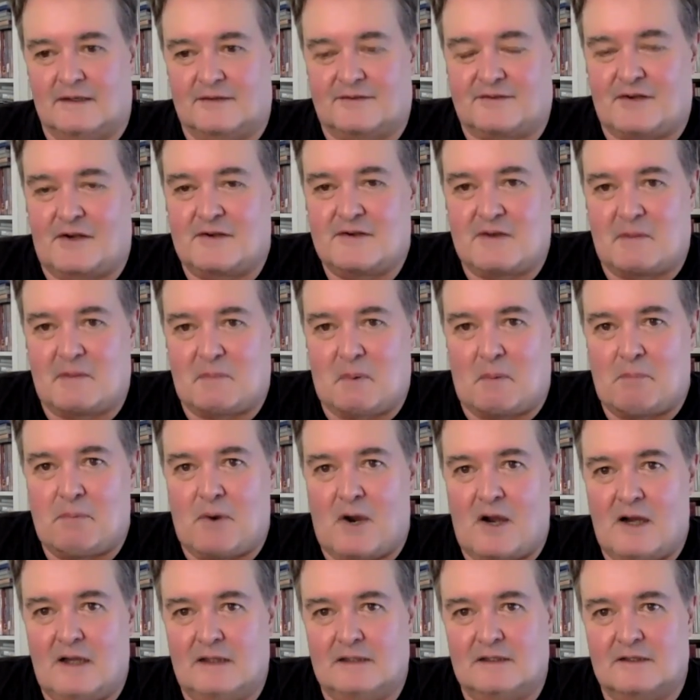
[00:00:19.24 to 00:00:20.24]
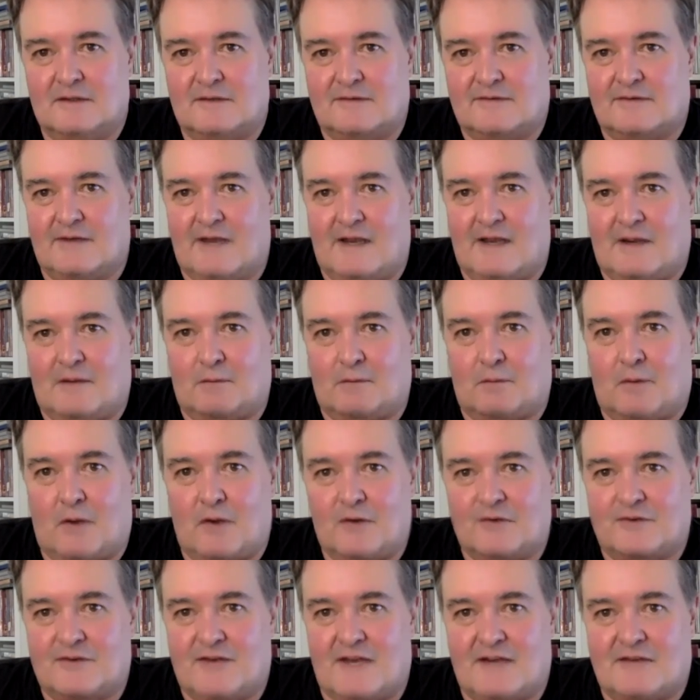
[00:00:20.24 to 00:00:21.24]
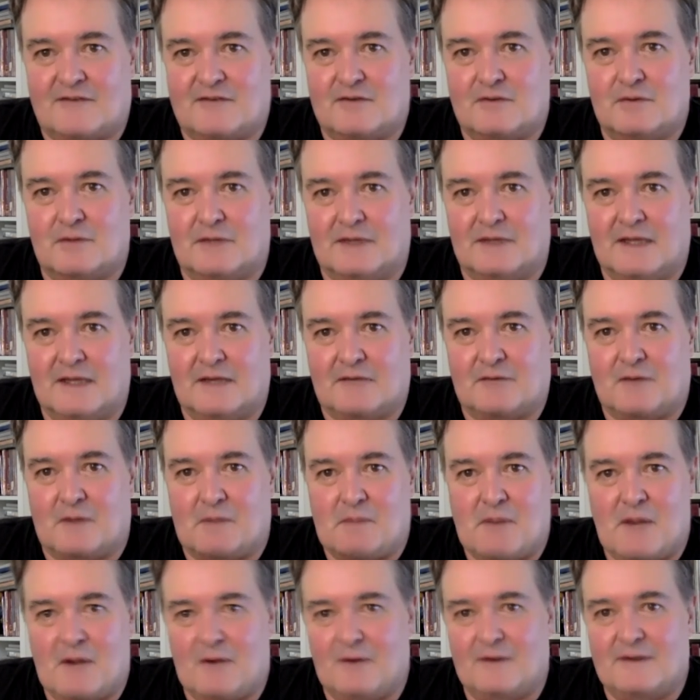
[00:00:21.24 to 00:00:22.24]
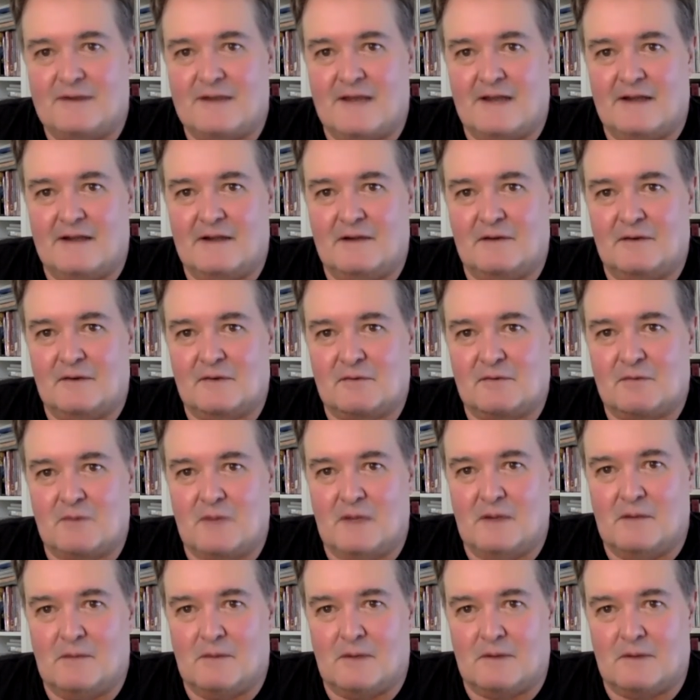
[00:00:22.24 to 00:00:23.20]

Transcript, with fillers: Stone Temple Pilots, our Rose Tattoo and Electric Mary down here as well.